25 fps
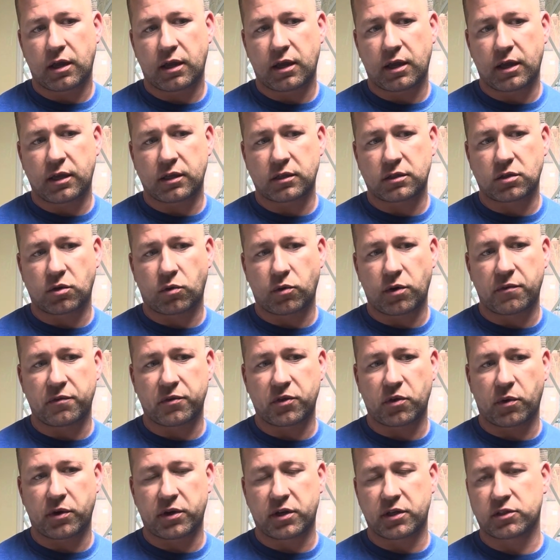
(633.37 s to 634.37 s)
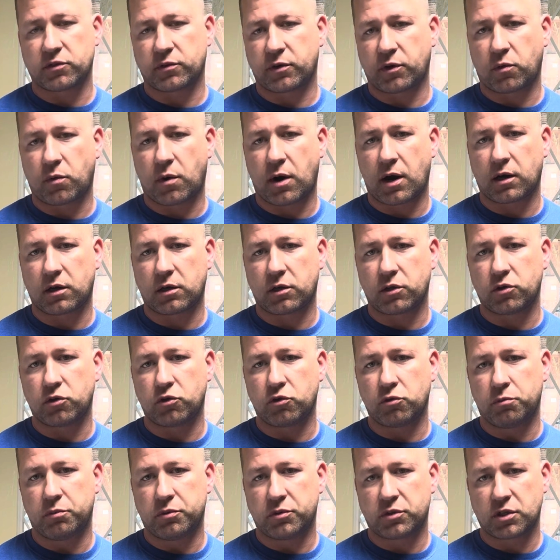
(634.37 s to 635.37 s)
So even though it doesn't require
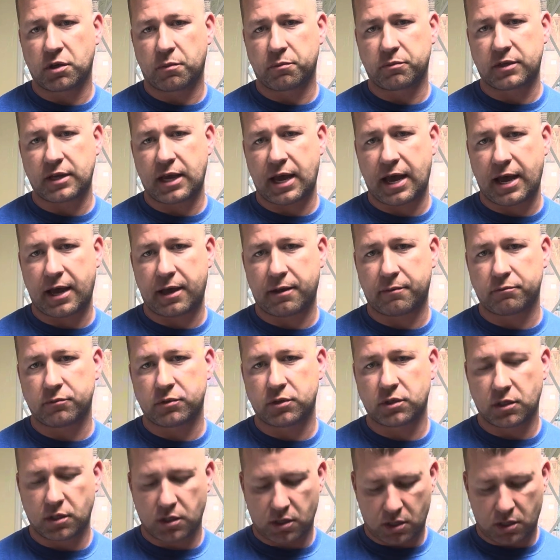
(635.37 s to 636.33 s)
lube, sometimes